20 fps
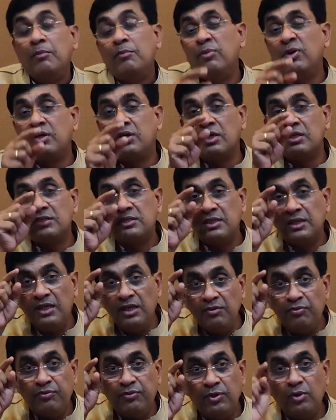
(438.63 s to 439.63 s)
because
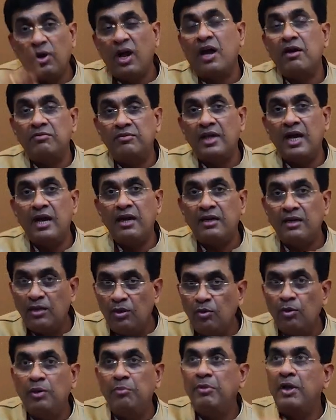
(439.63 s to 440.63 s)
if you have that,
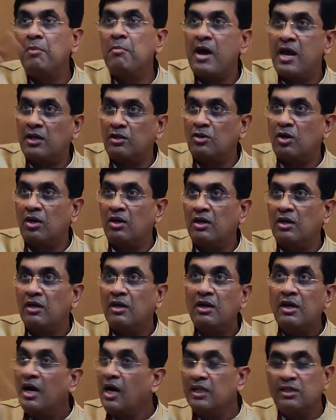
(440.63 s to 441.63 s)
you will be a marathoner.
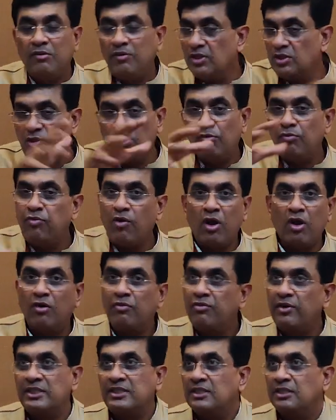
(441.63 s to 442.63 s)
Otherwise, you'll fall
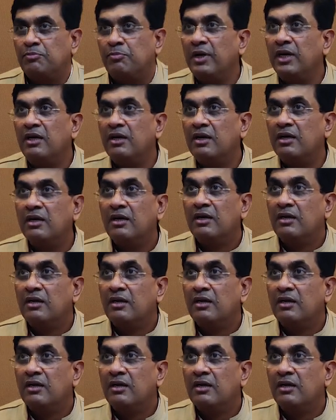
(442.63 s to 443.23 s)
off as a sprinter.